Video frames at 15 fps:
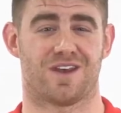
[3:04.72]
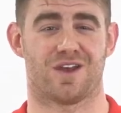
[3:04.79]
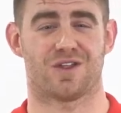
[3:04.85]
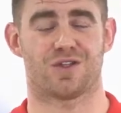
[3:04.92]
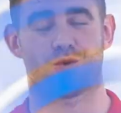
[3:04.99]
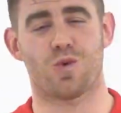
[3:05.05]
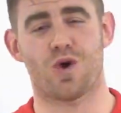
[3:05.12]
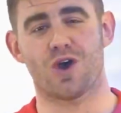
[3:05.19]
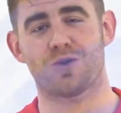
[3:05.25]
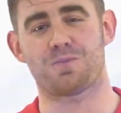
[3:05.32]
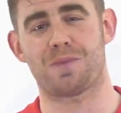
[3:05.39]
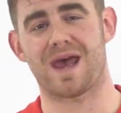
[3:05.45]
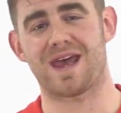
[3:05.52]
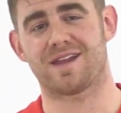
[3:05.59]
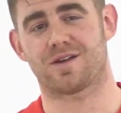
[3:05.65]
The word
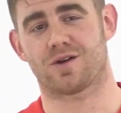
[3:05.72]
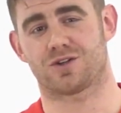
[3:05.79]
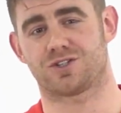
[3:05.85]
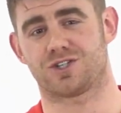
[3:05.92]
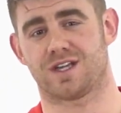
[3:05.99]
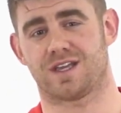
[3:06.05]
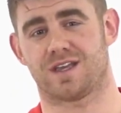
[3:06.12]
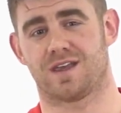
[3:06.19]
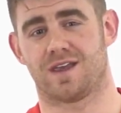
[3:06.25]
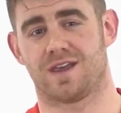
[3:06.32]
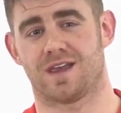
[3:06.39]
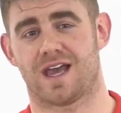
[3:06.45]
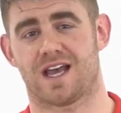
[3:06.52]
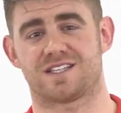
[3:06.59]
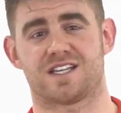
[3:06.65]
pedagogy
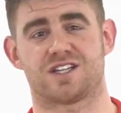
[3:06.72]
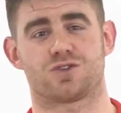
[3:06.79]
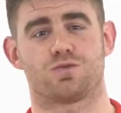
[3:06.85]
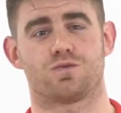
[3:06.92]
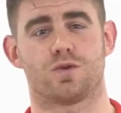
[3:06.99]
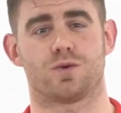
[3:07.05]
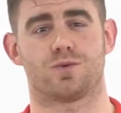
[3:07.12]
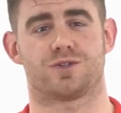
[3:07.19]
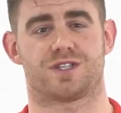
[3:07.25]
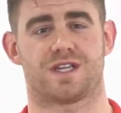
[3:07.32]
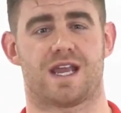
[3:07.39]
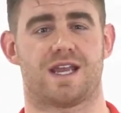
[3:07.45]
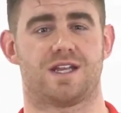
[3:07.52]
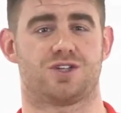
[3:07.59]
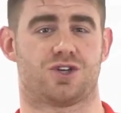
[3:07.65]
has its roots in
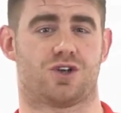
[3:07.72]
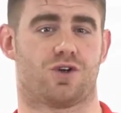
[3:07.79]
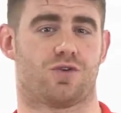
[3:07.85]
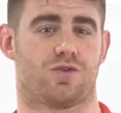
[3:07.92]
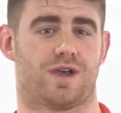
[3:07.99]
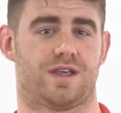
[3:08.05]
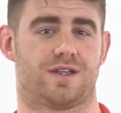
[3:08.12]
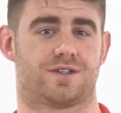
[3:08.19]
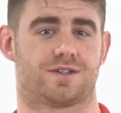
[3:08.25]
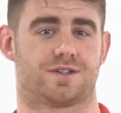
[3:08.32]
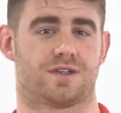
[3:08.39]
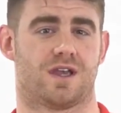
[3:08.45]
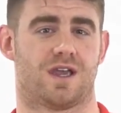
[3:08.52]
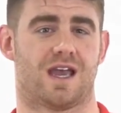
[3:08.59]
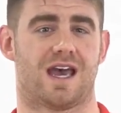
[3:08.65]
ancient Greece
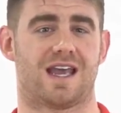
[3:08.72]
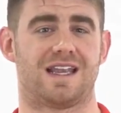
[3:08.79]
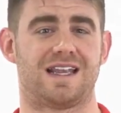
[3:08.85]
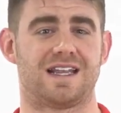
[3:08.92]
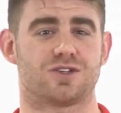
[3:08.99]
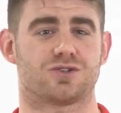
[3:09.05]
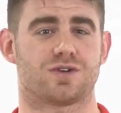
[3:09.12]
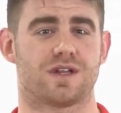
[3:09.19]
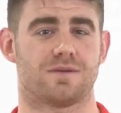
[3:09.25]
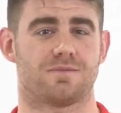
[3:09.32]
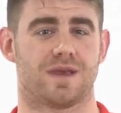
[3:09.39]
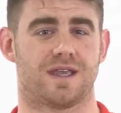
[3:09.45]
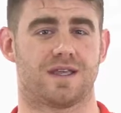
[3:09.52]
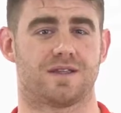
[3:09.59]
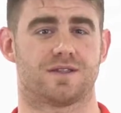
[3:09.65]
and literally
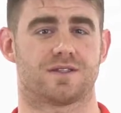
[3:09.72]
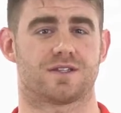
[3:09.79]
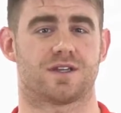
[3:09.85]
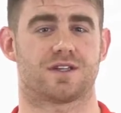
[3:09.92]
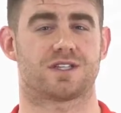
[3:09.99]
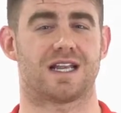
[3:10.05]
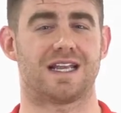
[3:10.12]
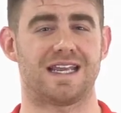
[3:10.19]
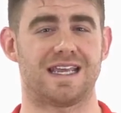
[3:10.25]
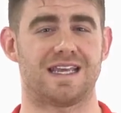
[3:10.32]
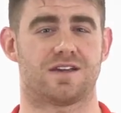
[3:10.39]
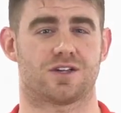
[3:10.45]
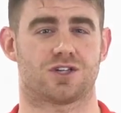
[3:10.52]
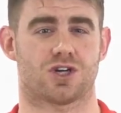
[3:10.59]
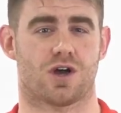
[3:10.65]
means to
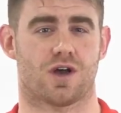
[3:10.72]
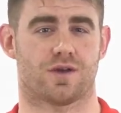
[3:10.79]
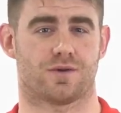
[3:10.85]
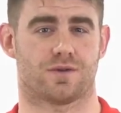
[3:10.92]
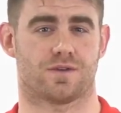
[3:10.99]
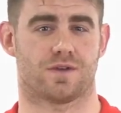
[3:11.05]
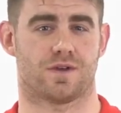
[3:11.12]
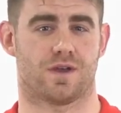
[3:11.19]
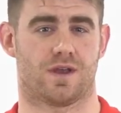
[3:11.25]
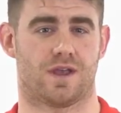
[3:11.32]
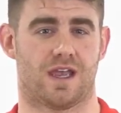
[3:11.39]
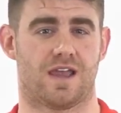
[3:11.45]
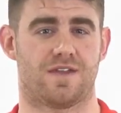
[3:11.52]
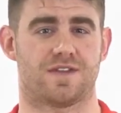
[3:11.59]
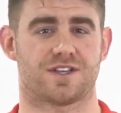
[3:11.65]
lead a child,
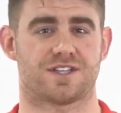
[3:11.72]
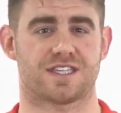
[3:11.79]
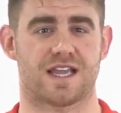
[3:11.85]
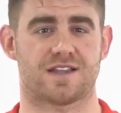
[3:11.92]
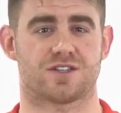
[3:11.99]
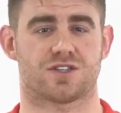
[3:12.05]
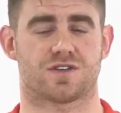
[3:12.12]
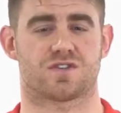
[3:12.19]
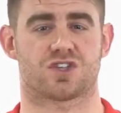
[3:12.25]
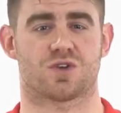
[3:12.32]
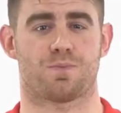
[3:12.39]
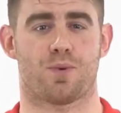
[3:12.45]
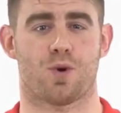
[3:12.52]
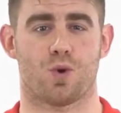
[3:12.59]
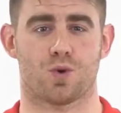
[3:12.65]
in the sense of
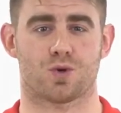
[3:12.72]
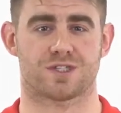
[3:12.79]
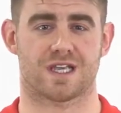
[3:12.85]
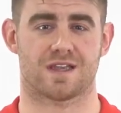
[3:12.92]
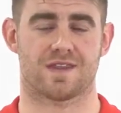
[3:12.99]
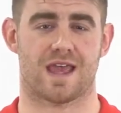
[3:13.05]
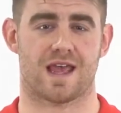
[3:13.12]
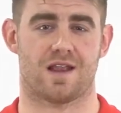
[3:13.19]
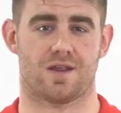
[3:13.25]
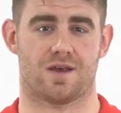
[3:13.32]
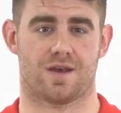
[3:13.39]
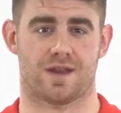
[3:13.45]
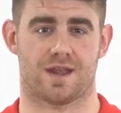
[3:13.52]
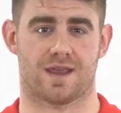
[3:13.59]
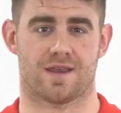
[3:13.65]
supporting their
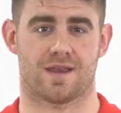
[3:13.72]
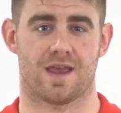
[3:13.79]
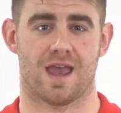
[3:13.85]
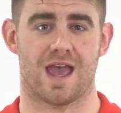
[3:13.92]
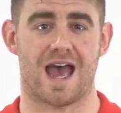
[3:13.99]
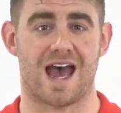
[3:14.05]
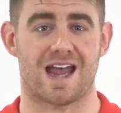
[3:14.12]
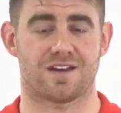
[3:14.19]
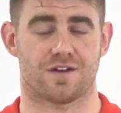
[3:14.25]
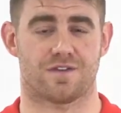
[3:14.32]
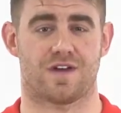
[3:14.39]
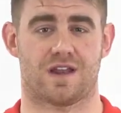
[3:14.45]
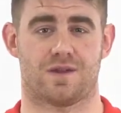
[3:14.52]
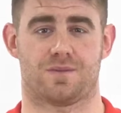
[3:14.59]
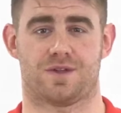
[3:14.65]
learning and
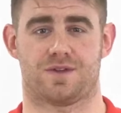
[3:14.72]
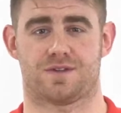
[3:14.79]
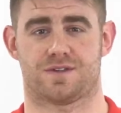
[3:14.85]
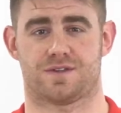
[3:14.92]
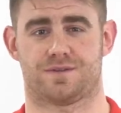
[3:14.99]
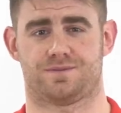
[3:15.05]
development.